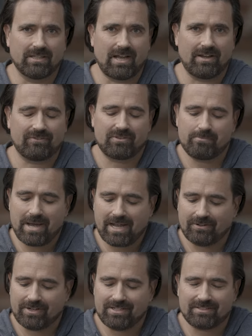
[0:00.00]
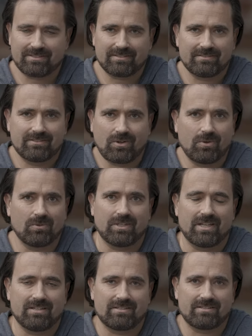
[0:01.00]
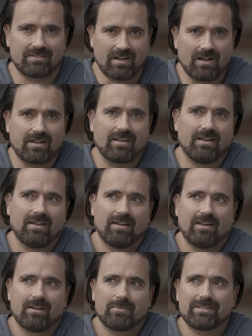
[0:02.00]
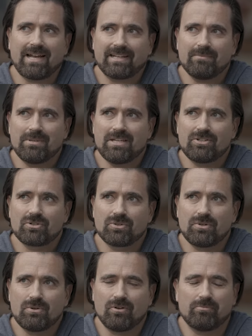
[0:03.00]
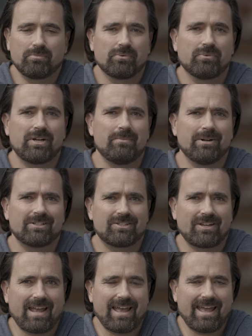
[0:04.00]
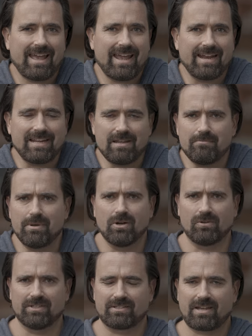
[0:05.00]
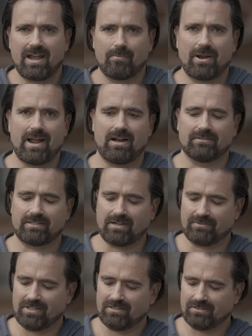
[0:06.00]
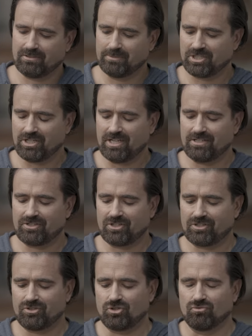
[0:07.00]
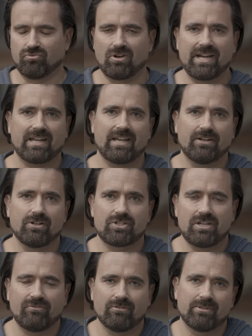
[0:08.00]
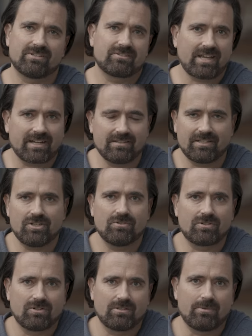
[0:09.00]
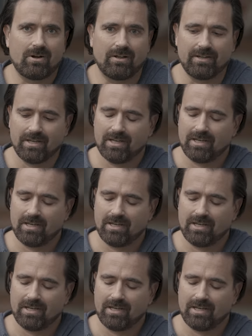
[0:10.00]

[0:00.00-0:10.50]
life. The batteries totally suck. But that can be true of pretty much any mirrorless camera out there. These little machines just drink energy from the second that you turn them on